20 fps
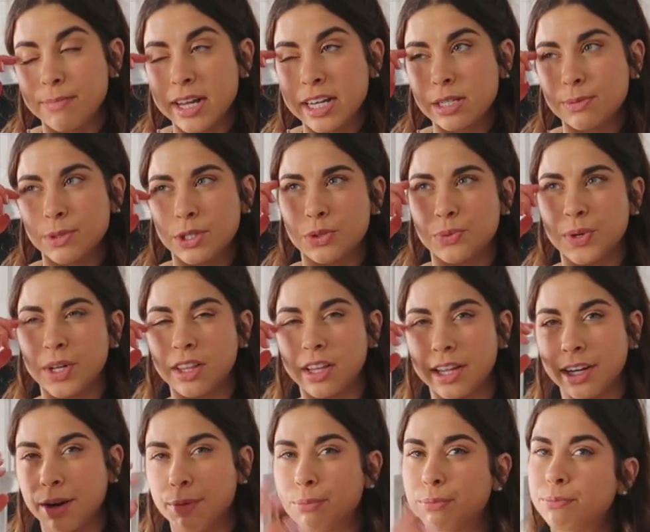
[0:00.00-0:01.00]
mix between
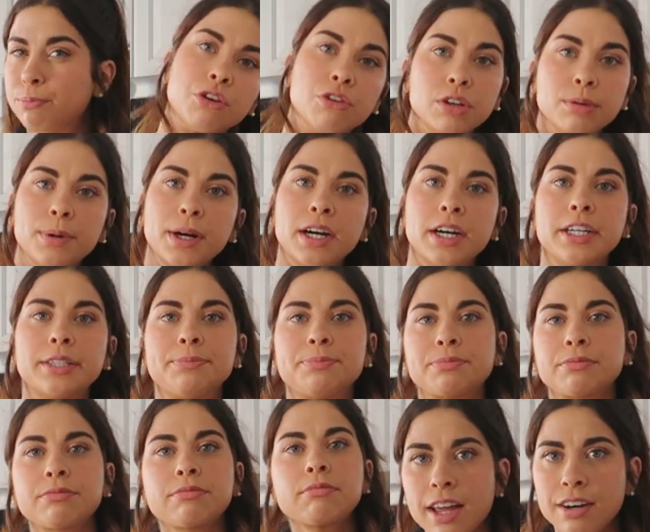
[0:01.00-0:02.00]
like a granola
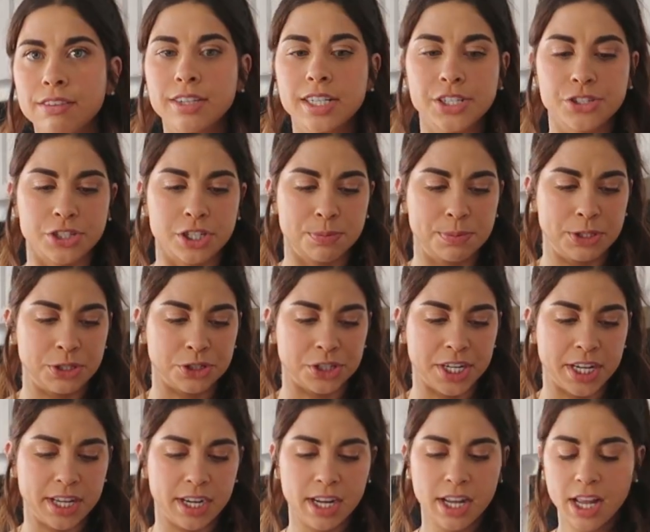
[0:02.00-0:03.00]
bar and a Rice Krispie
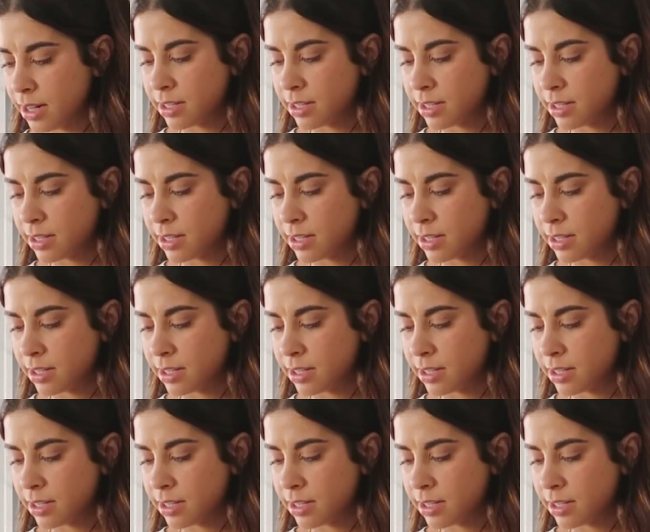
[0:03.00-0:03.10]
treat.